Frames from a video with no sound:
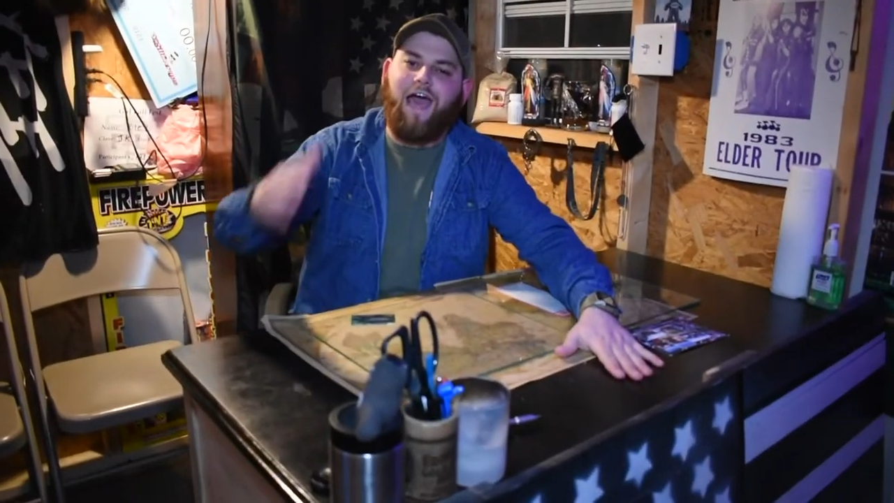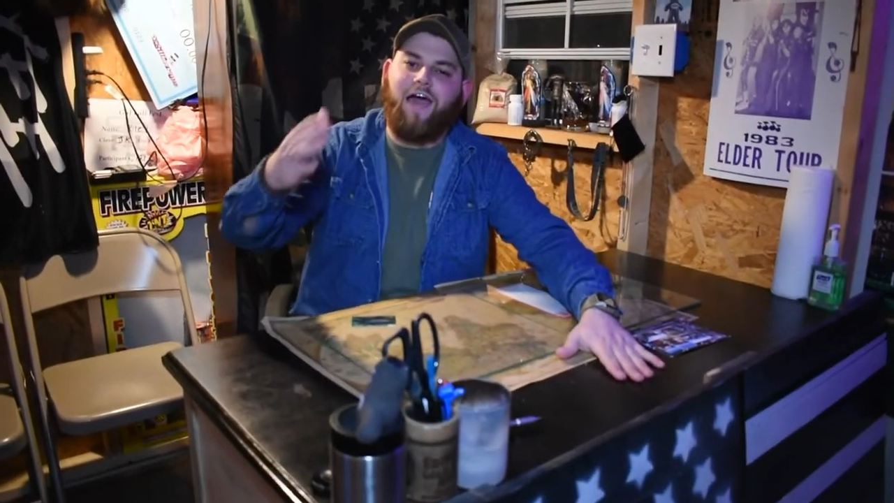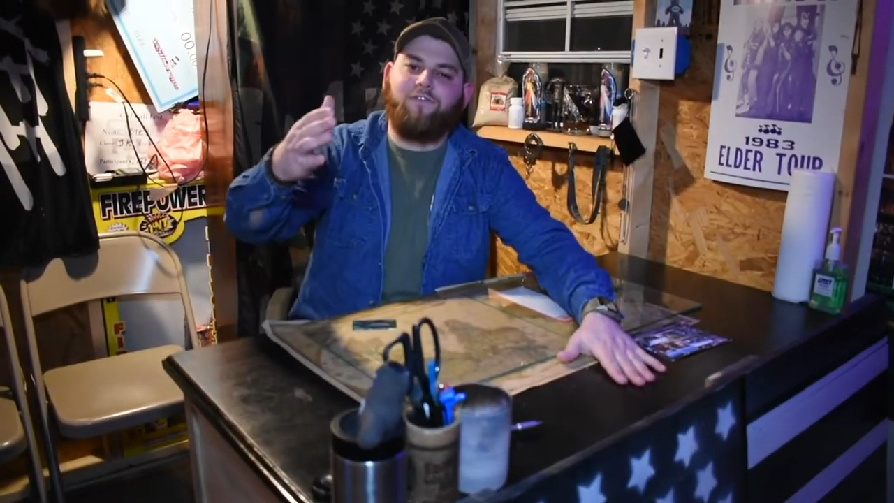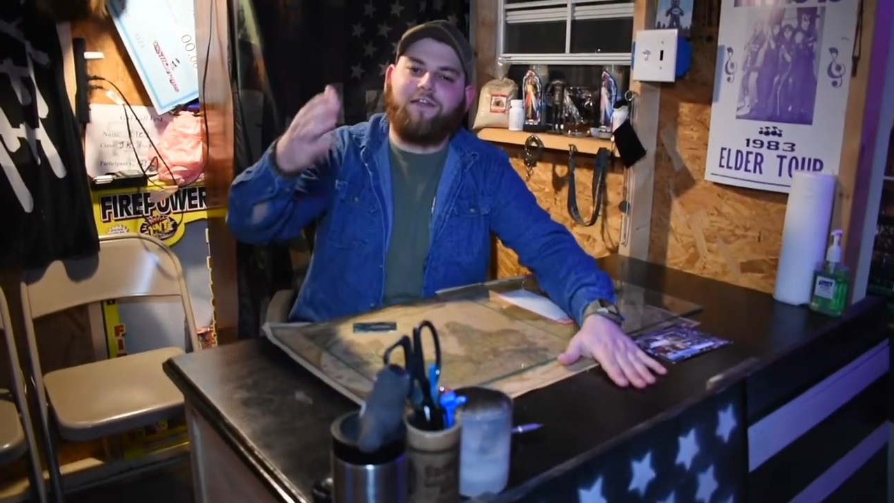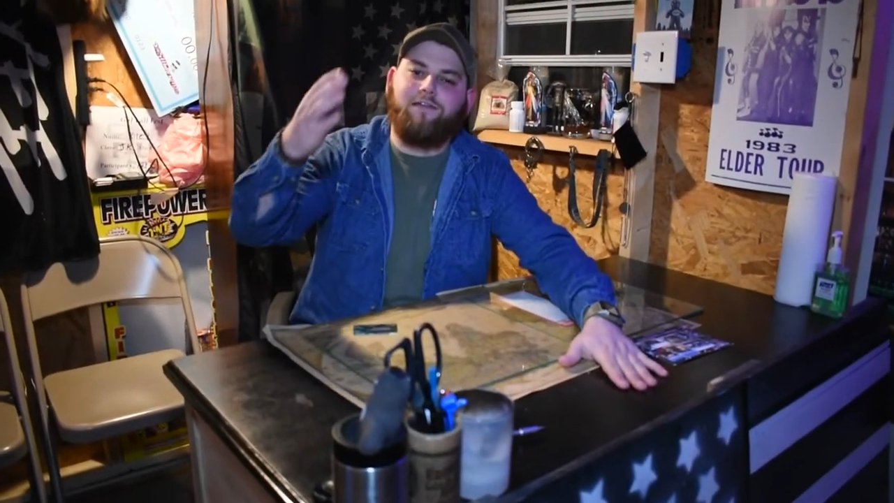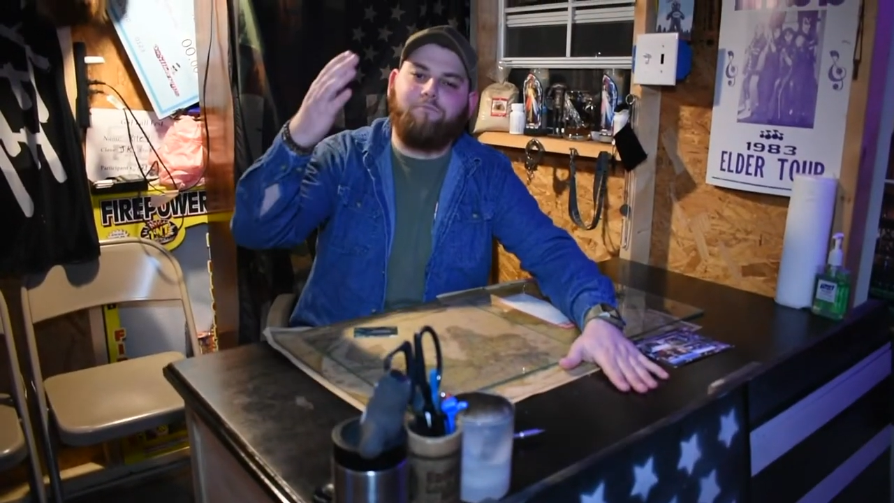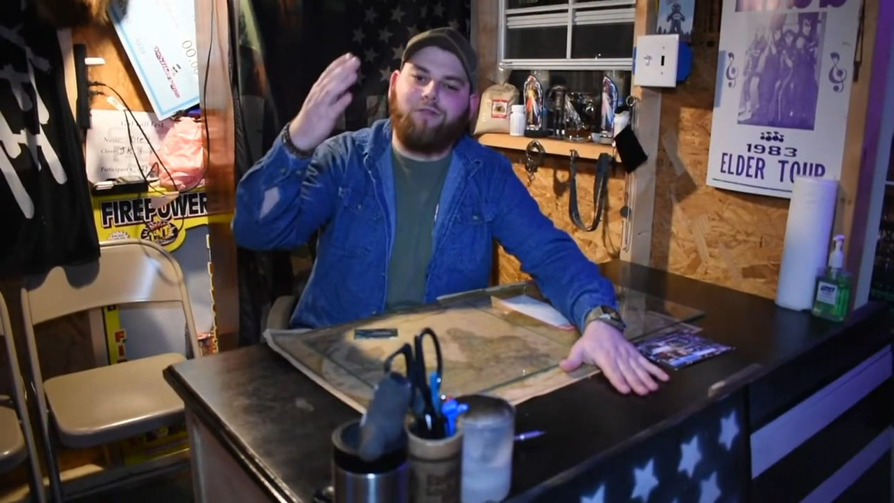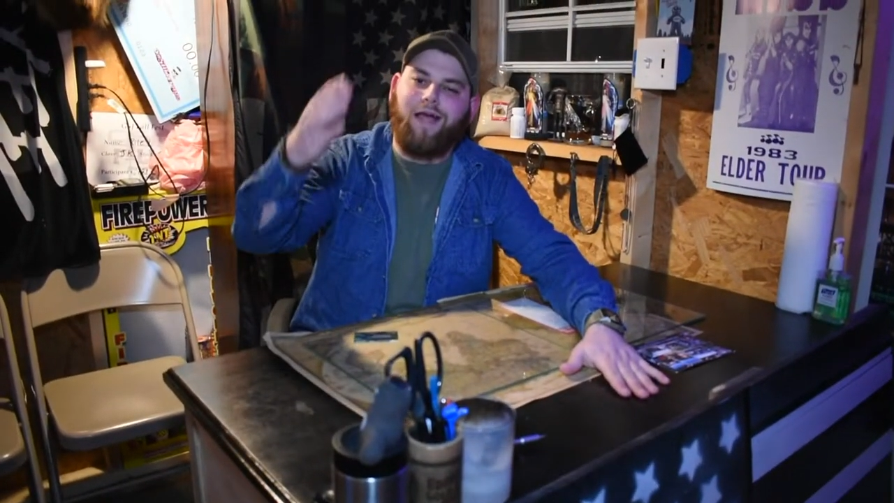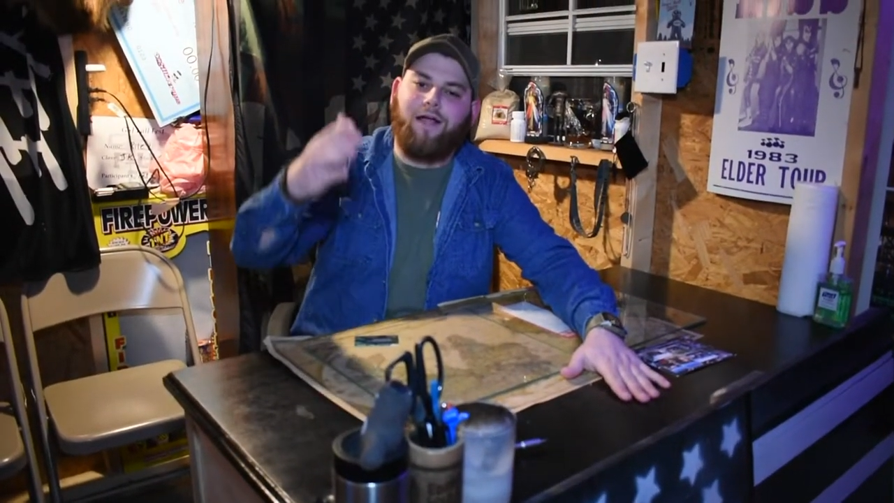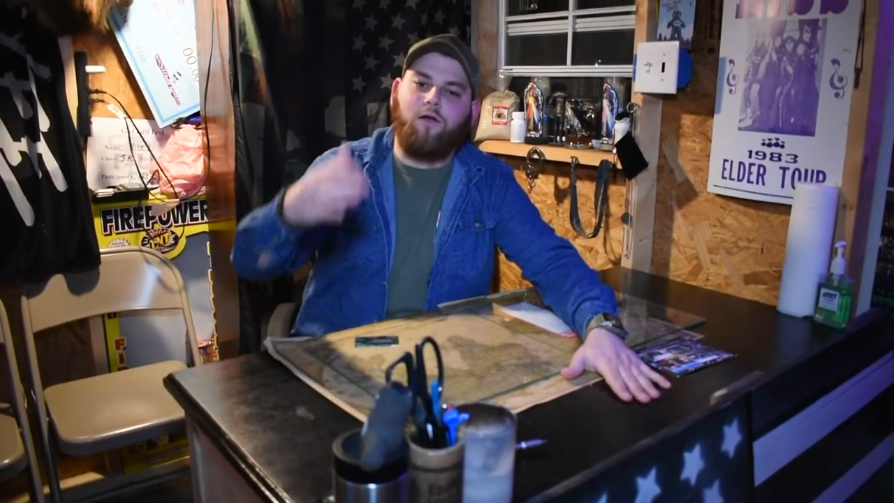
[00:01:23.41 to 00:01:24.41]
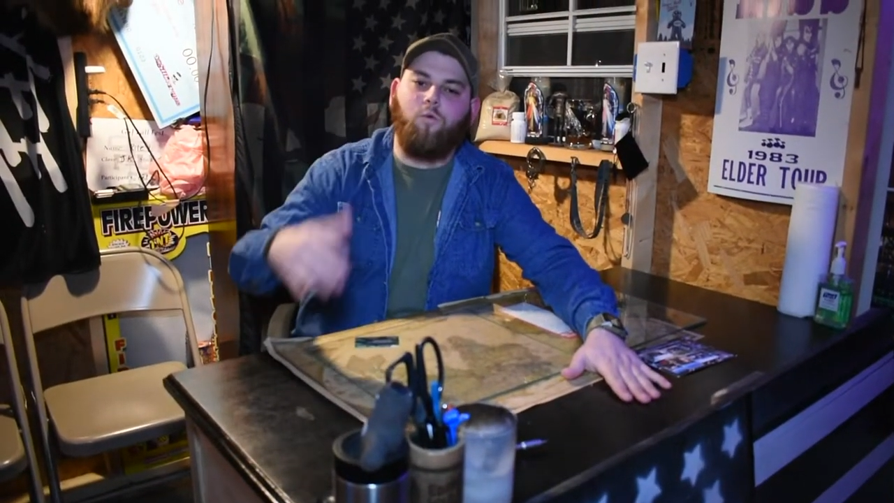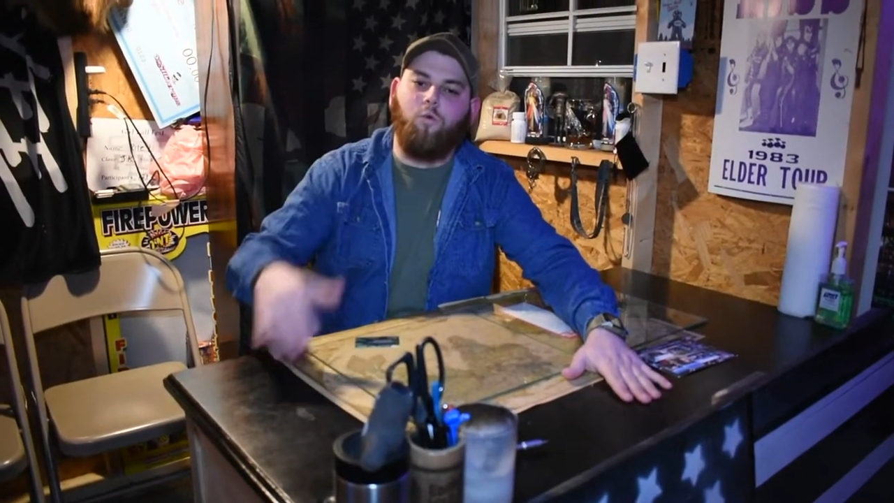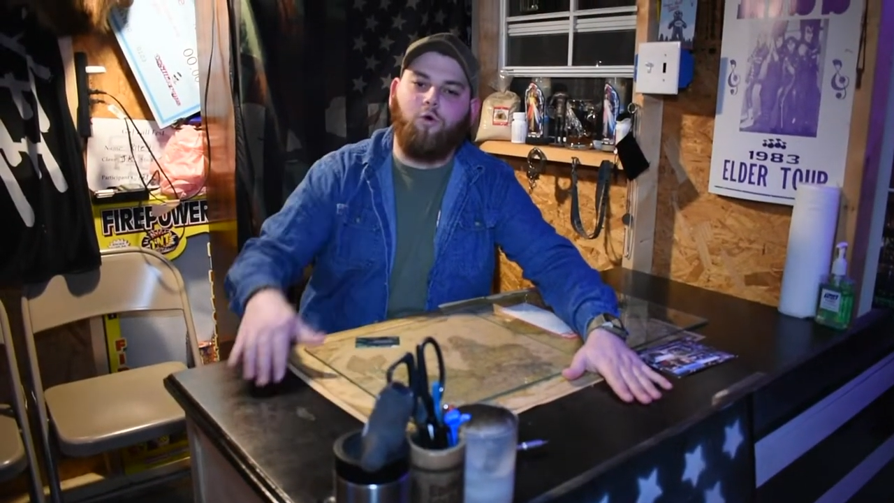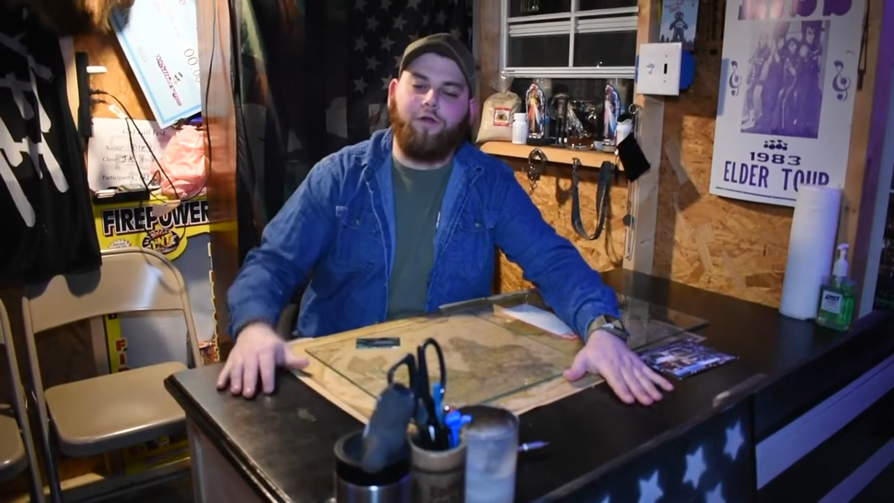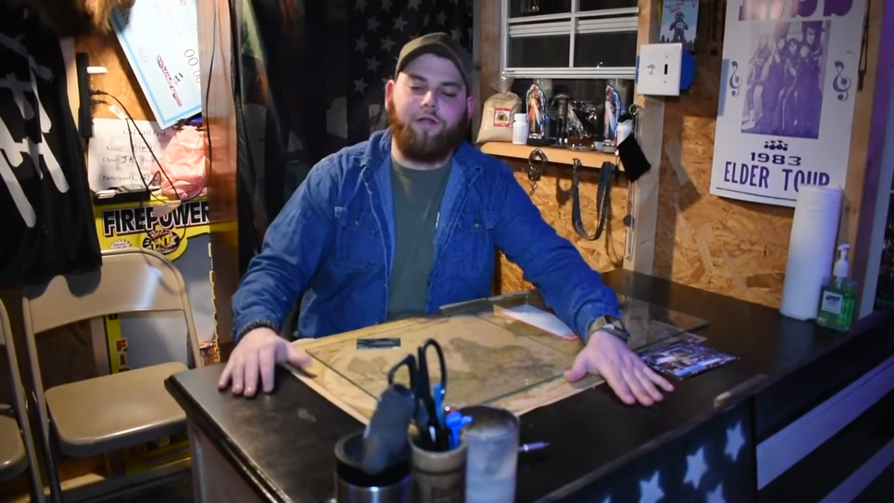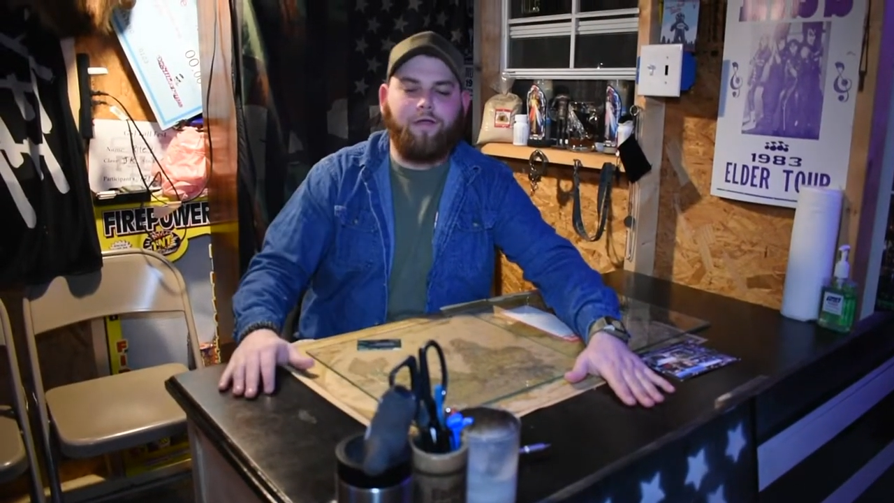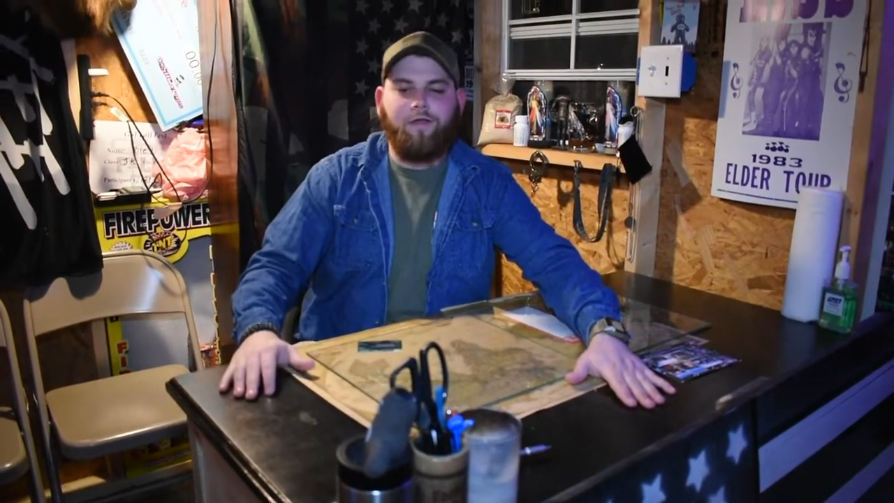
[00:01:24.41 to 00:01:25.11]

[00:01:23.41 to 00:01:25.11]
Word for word: African black wood.